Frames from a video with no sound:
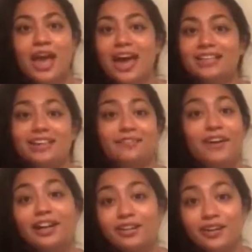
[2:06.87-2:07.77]
as a
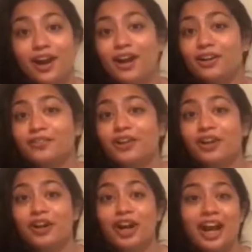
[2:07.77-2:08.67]
fight
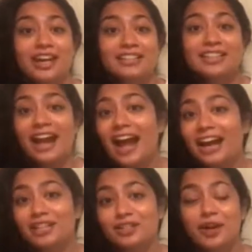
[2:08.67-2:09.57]
choreographer, as an
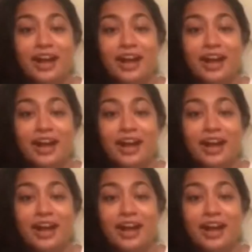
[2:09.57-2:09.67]
actor.